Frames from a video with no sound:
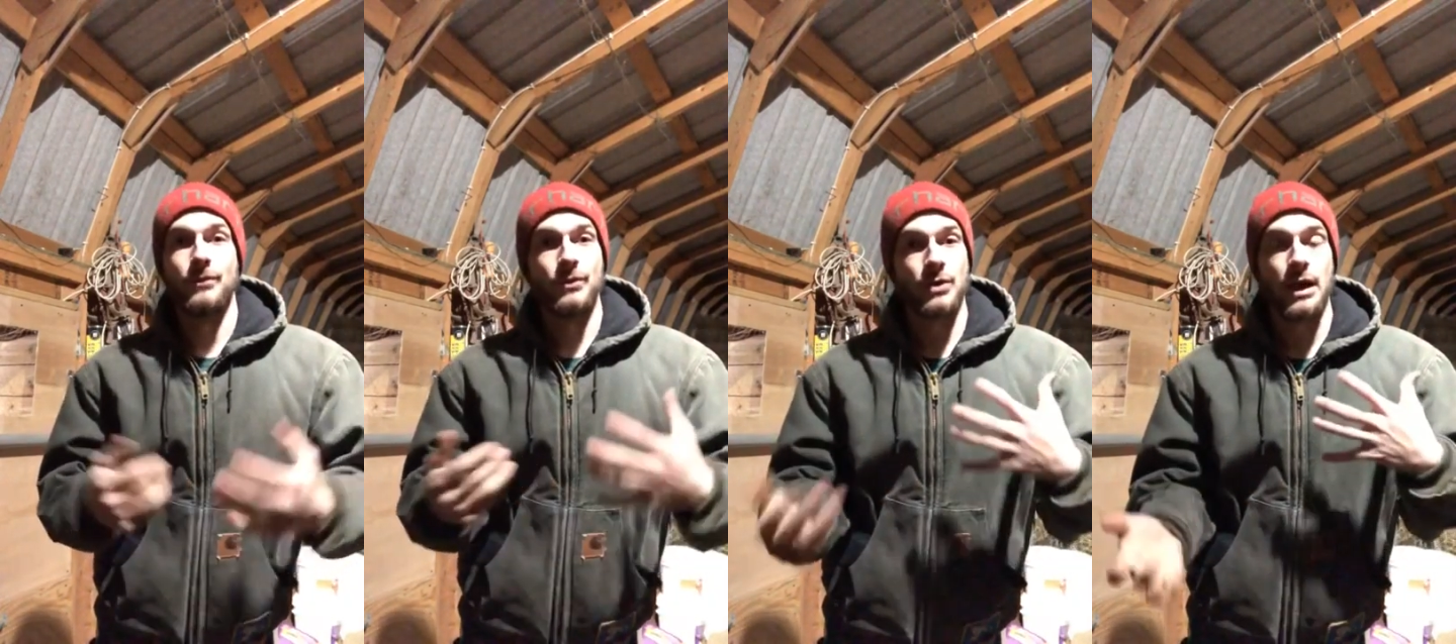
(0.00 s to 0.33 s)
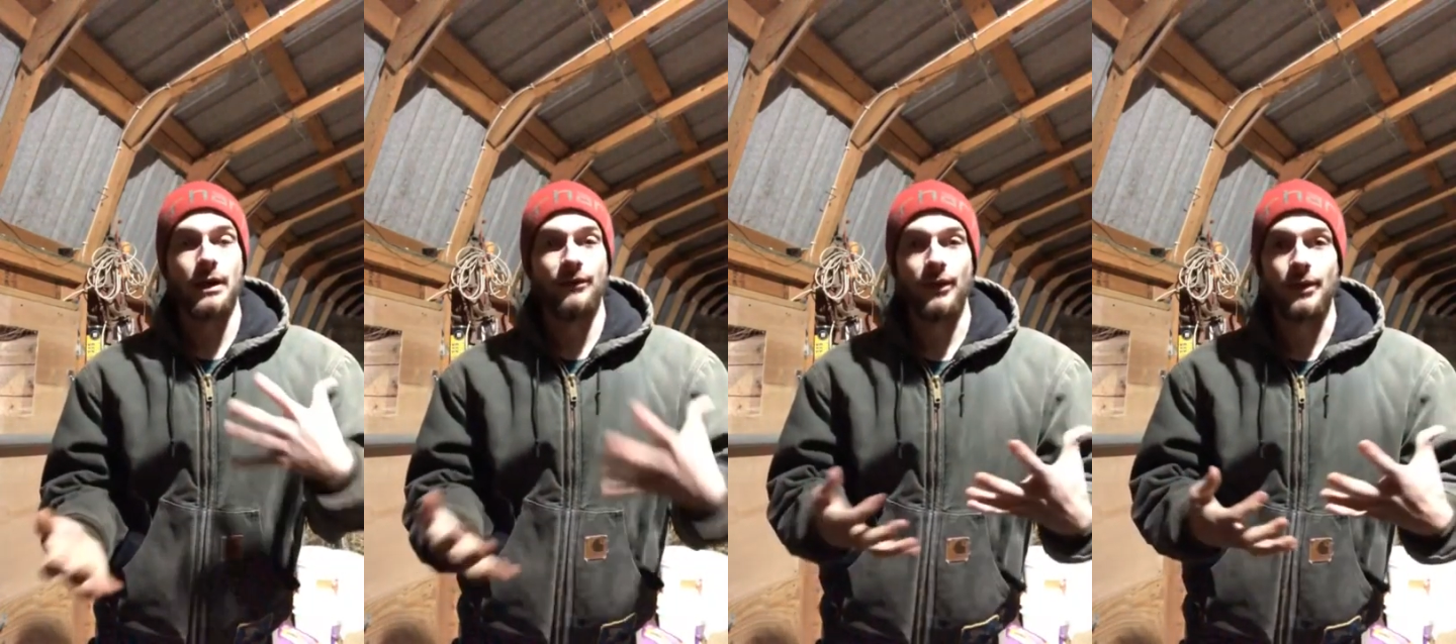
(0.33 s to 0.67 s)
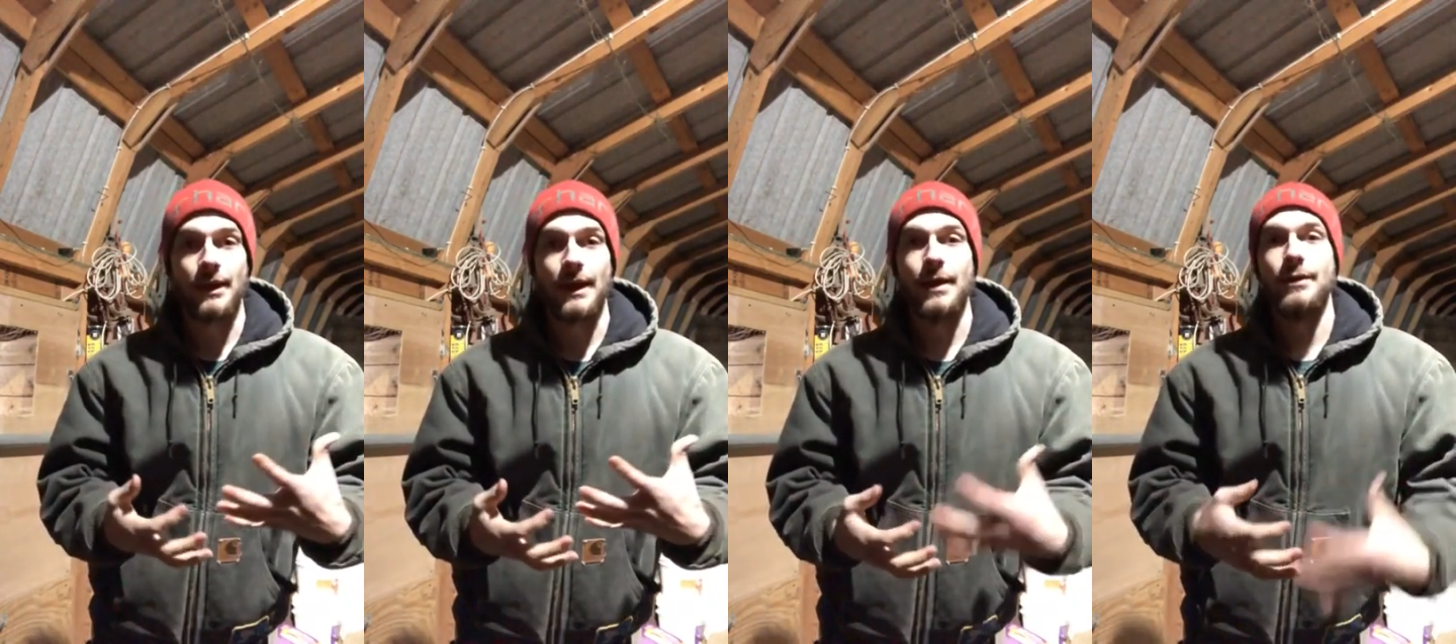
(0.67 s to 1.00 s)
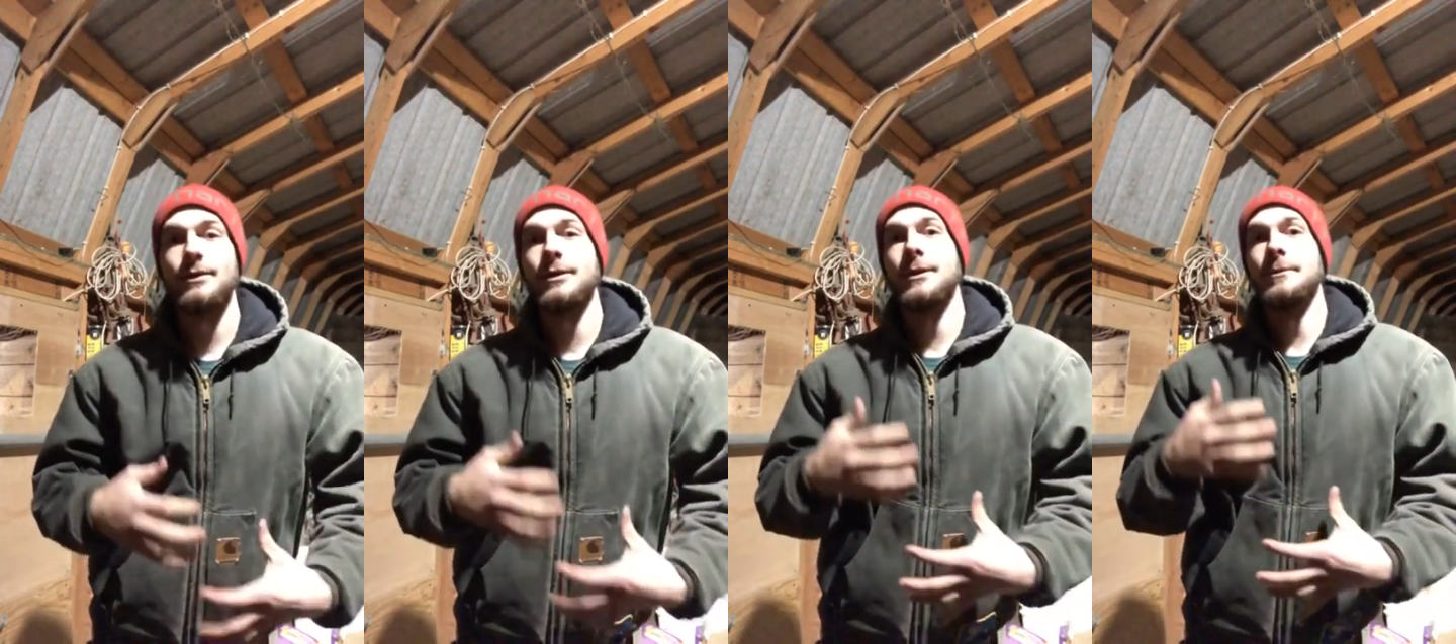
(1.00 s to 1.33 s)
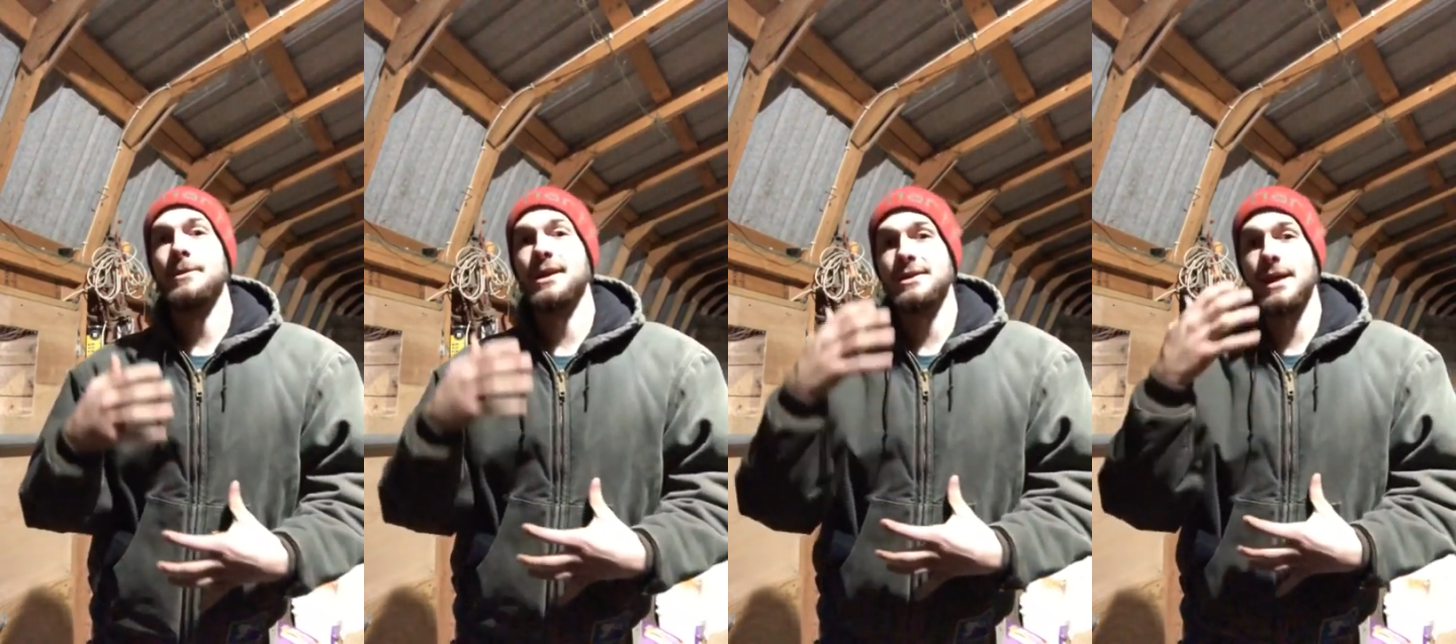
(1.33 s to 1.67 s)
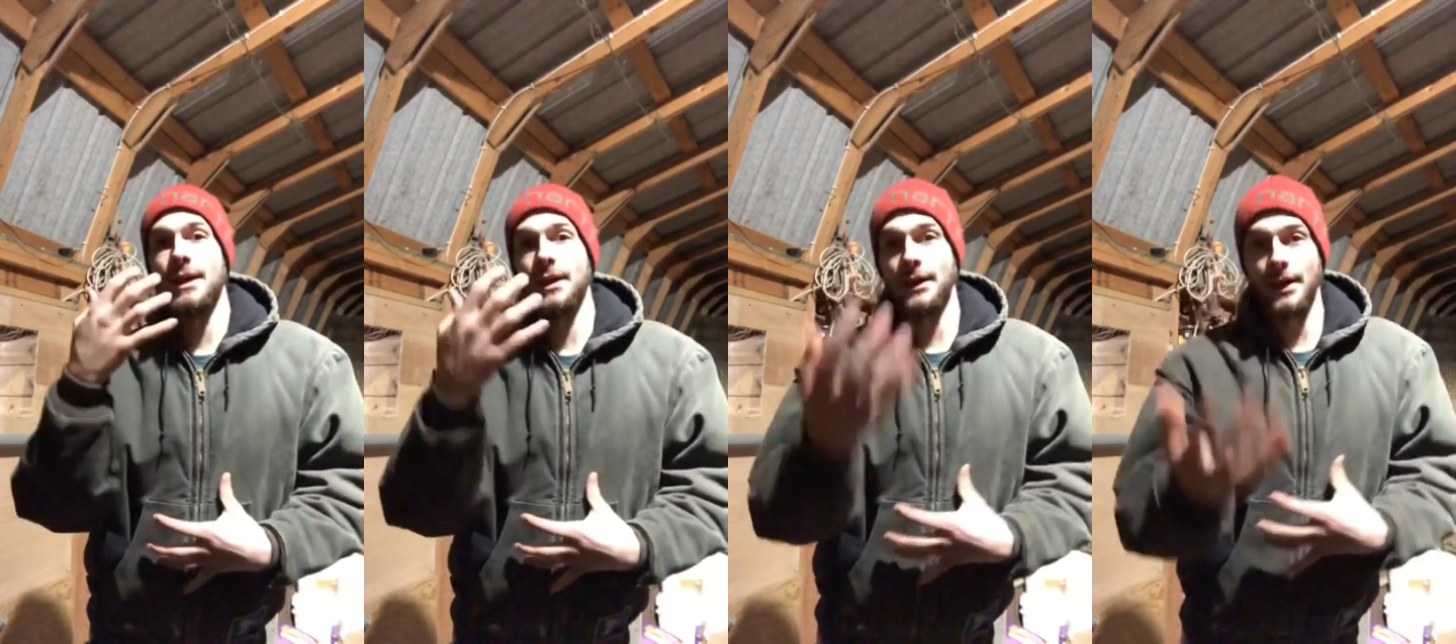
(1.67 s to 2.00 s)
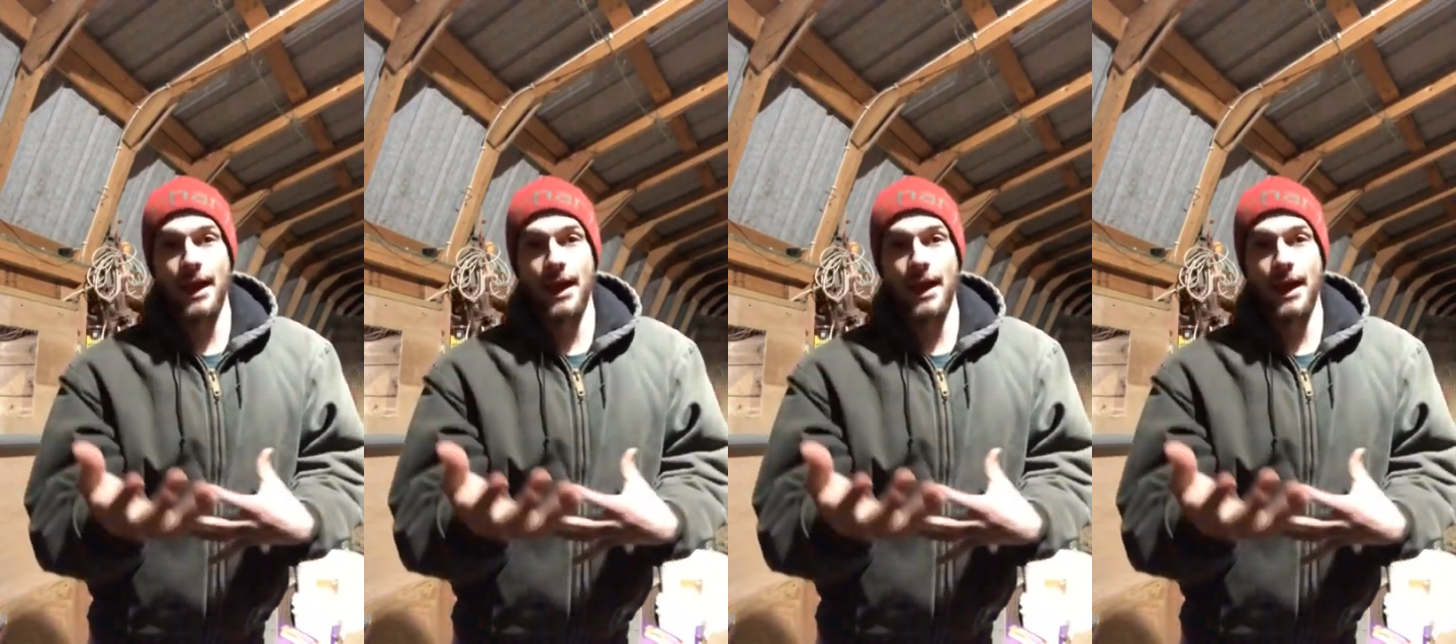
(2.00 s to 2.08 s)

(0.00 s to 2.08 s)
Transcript: Trying to figure that out because I